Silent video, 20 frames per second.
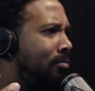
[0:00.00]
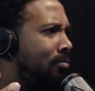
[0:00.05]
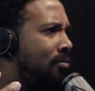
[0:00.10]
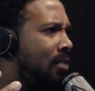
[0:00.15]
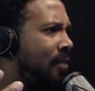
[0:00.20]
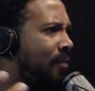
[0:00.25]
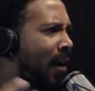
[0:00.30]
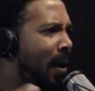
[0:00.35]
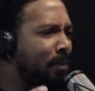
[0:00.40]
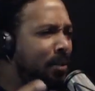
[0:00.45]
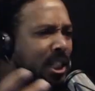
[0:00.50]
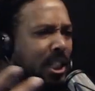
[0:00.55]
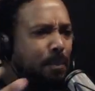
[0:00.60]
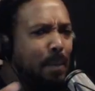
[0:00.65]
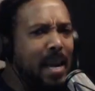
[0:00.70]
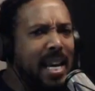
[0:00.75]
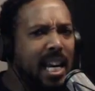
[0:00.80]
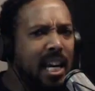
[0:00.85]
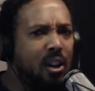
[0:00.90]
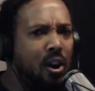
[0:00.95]
I'm
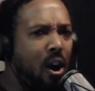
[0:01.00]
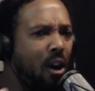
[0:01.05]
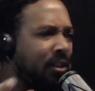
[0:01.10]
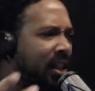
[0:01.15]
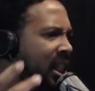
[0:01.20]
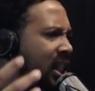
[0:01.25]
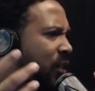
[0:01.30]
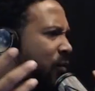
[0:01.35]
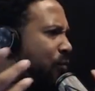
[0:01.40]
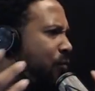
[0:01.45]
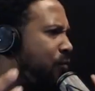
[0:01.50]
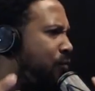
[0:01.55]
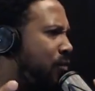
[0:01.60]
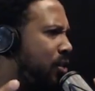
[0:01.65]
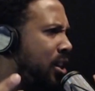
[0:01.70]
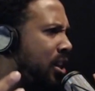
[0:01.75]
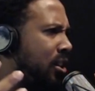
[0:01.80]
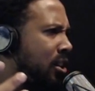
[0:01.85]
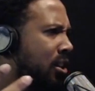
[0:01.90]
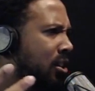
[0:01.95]
speaking all this,
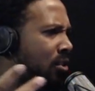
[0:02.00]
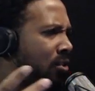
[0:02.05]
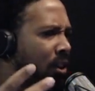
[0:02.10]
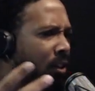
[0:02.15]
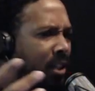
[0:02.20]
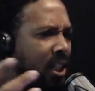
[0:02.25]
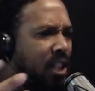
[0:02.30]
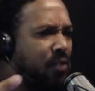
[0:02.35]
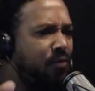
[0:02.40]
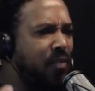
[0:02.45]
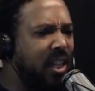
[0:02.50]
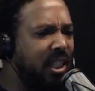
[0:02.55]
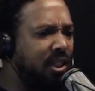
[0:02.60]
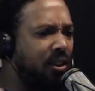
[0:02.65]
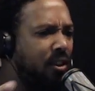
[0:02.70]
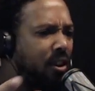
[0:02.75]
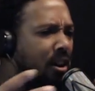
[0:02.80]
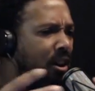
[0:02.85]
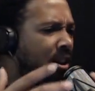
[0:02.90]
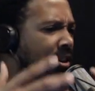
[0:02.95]
this fiction
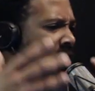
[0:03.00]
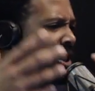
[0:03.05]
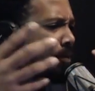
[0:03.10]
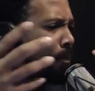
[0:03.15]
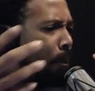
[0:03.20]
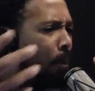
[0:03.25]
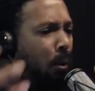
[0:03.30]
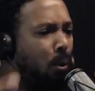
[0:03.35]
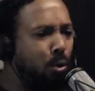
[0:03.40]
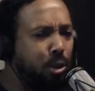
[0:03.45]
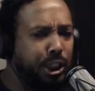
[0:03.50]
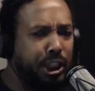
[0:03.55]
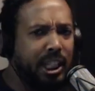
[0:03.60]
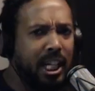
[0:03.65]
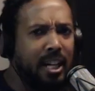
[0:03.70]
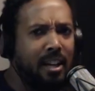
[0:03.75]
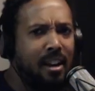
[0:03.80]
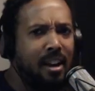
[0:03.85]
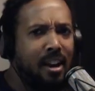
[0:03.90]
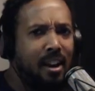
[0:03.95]
or all this
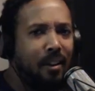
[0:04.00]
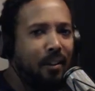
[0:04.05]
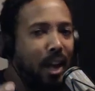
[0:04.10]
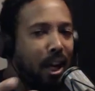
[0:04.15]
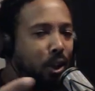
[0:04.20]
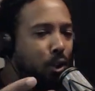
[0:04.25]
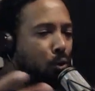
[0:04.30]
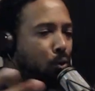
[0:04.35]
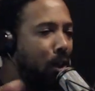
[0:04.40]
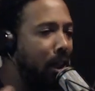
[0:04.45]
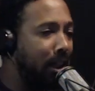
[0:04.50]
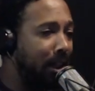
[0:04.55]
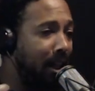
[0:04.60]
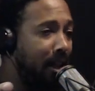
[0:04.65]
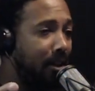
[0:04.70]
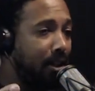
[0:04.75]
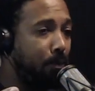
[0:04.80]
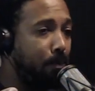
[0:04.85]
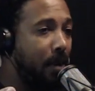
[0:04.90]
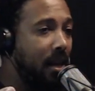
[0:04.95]
bullshit that you think that
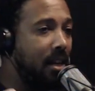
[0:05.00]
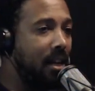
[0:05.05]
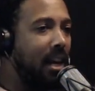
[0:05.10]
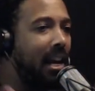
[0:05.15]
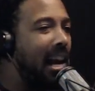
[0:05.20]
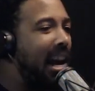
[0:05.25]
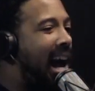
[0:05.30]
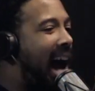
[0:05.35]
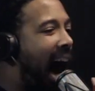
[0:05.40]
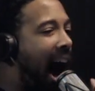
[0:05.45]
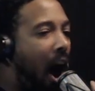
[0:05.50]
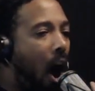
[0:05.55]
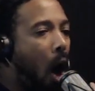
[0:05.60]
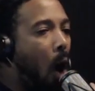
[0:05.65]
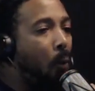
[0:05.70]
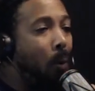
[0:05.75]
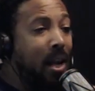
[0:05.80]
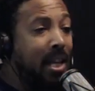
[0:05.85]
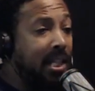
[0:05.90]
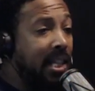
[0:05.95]
I'm speaking, I
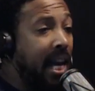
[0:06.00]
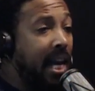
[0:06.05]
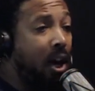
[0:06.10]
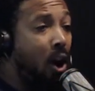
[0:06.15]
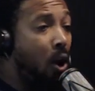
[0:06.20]
always say, go